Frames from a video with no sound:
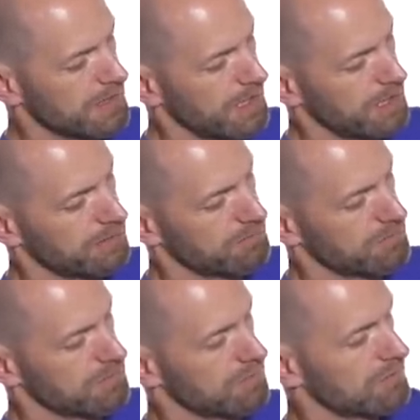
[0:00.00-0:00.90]
and
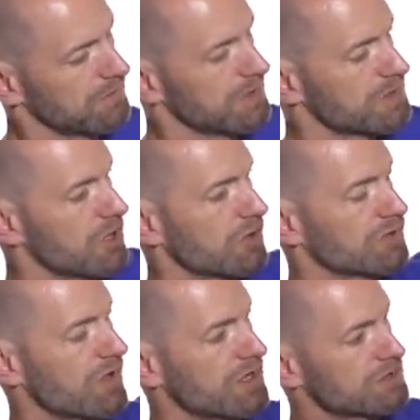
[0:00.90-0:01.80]
nice
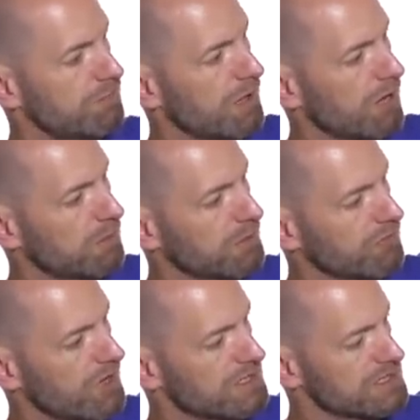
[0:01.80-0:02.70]
contrast pop with the
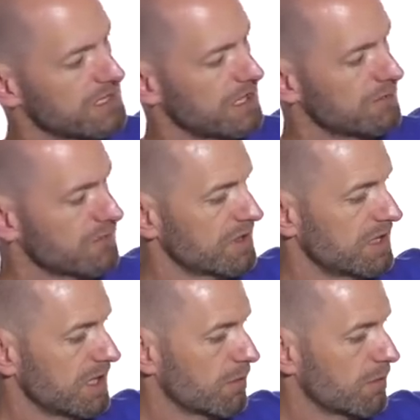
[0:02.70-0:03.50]
red sleeves right there.